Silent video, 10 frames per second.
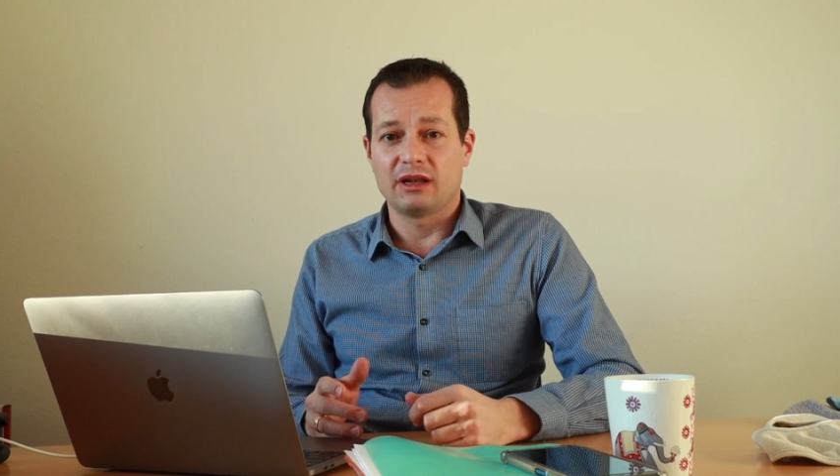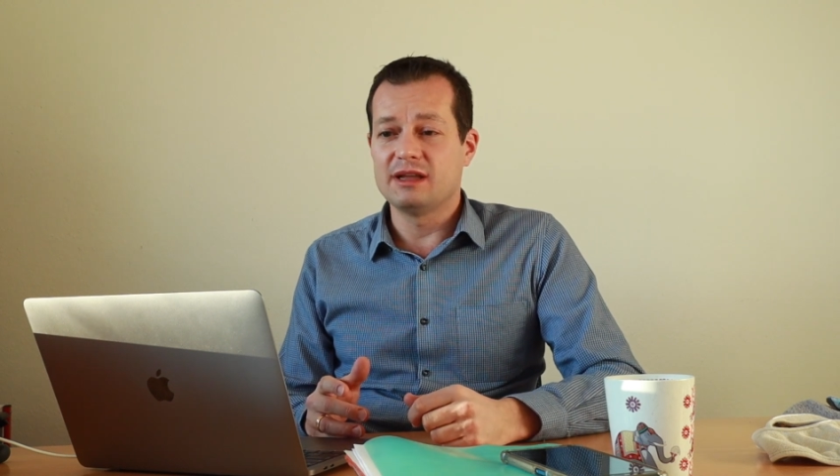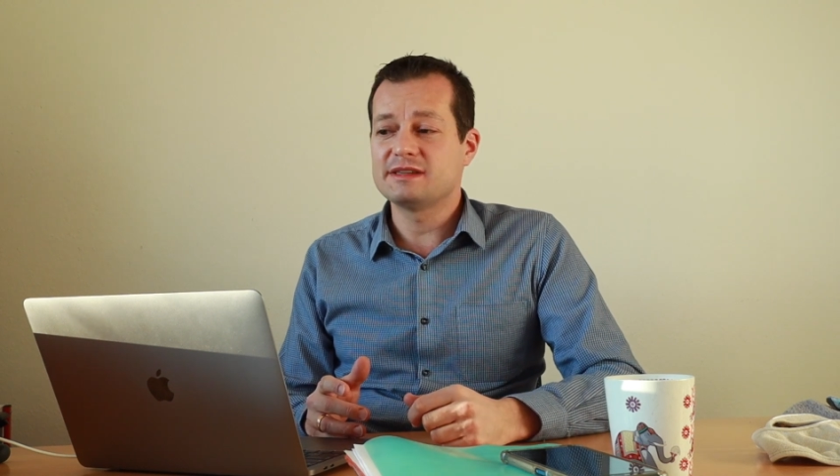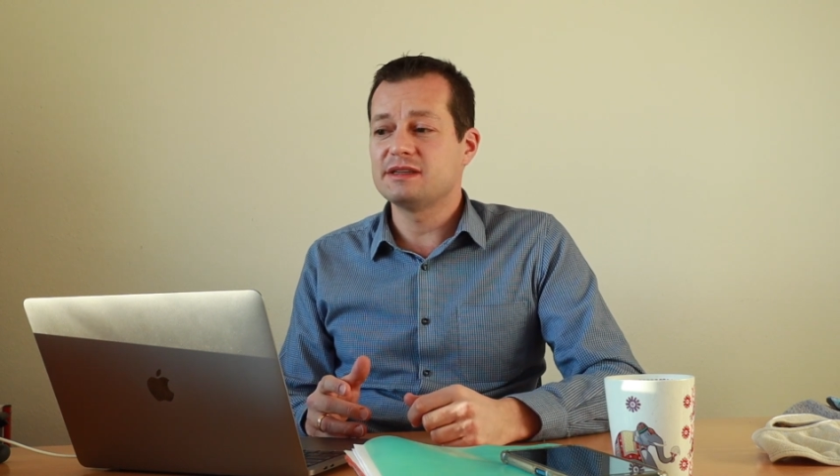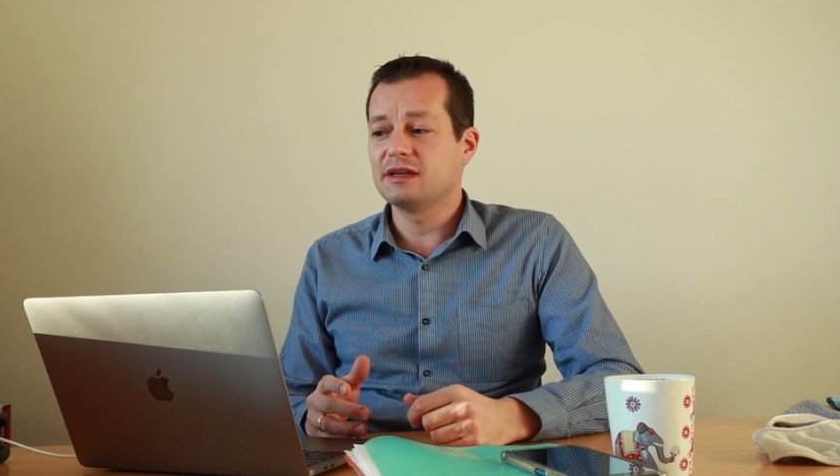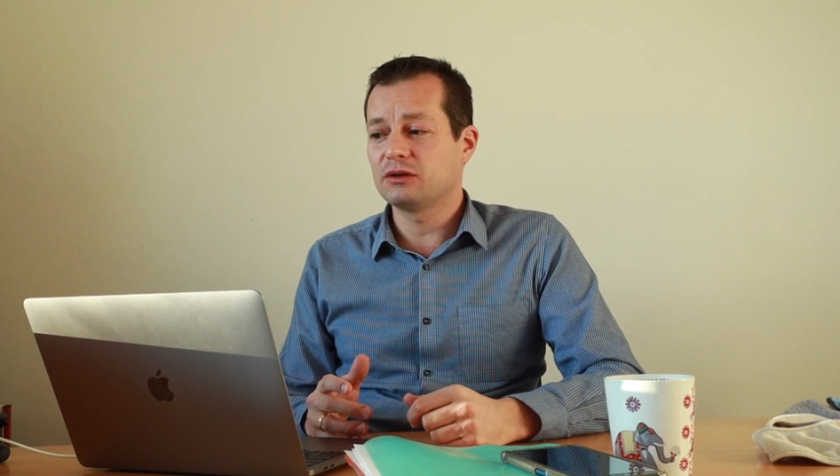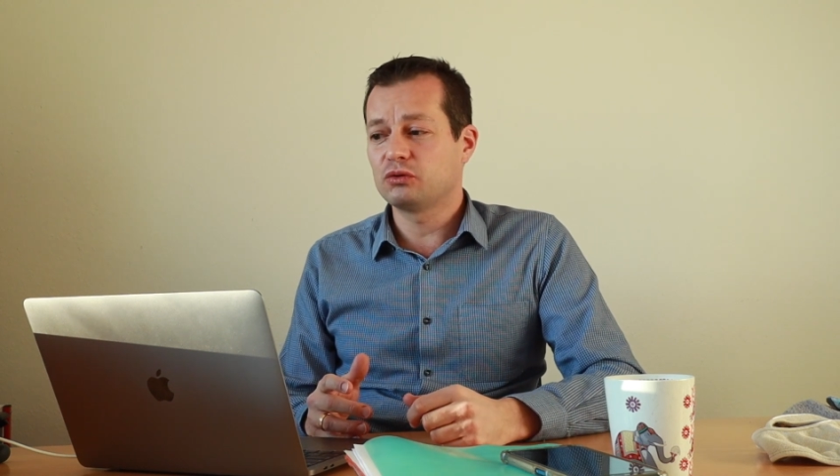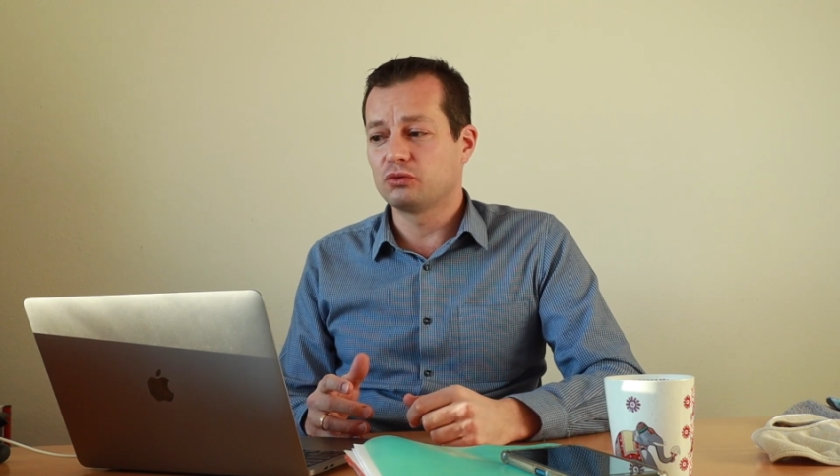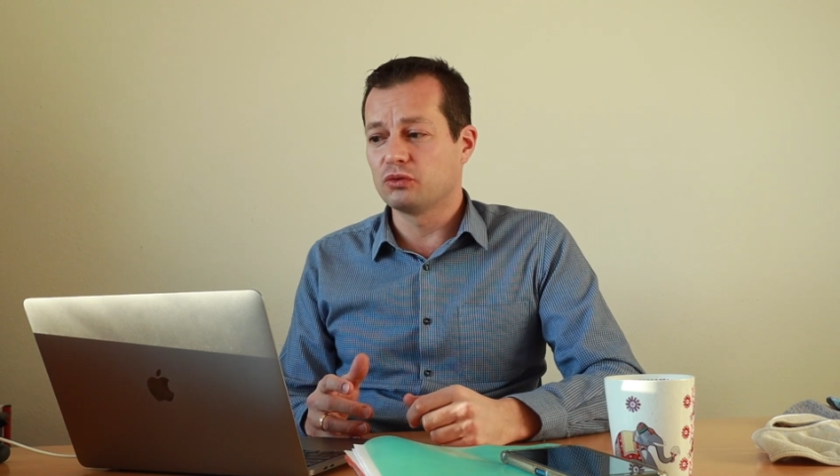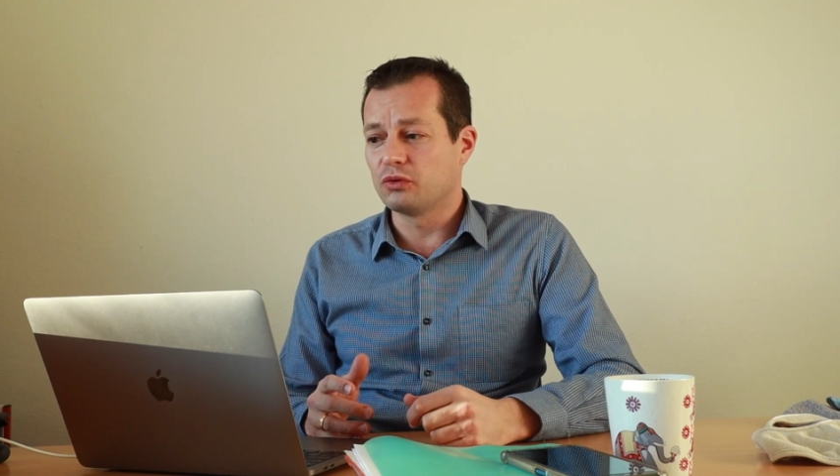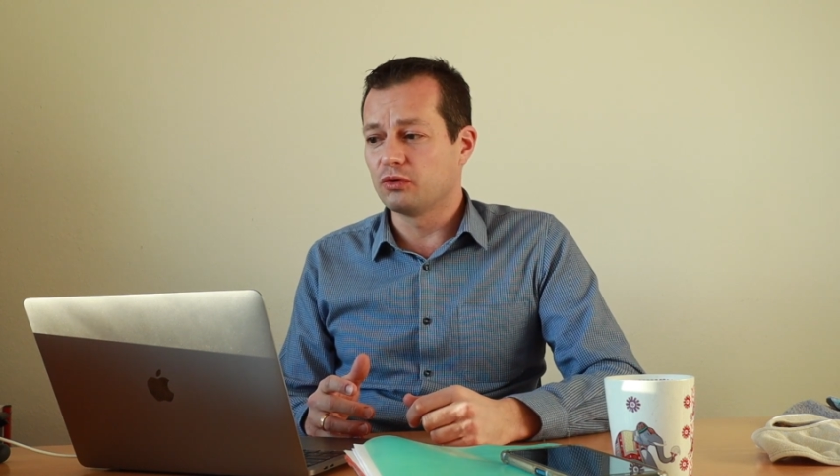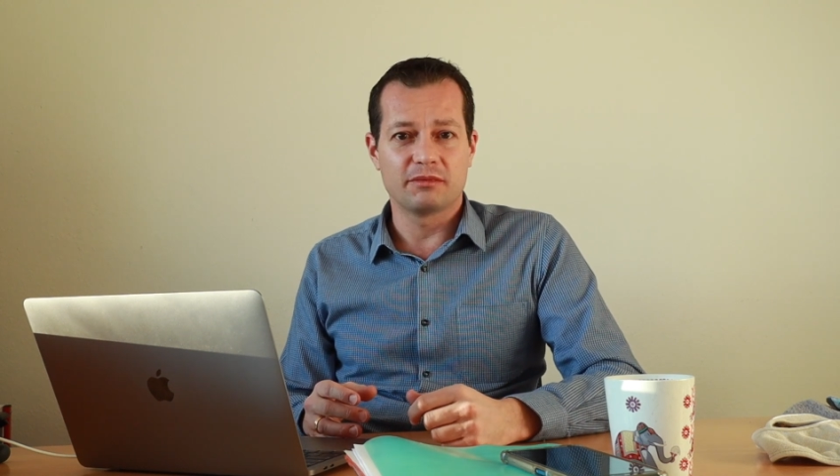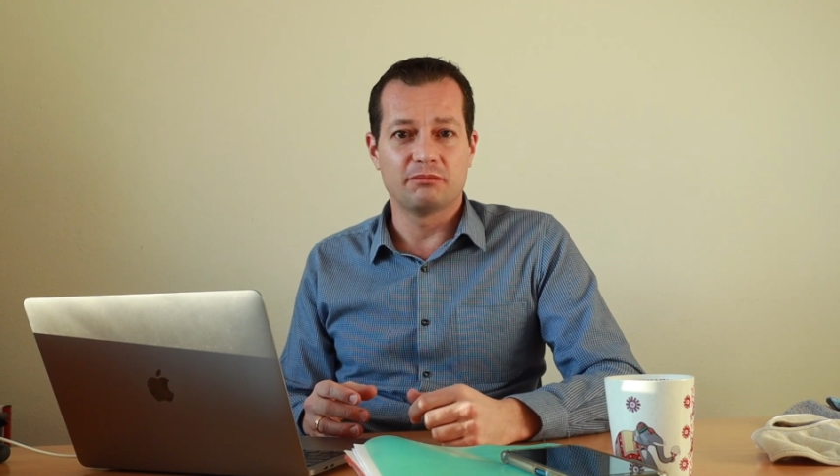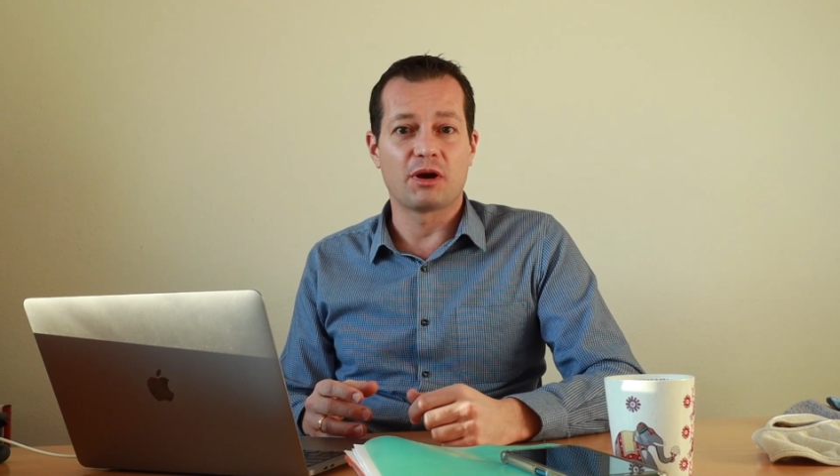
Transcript: listening to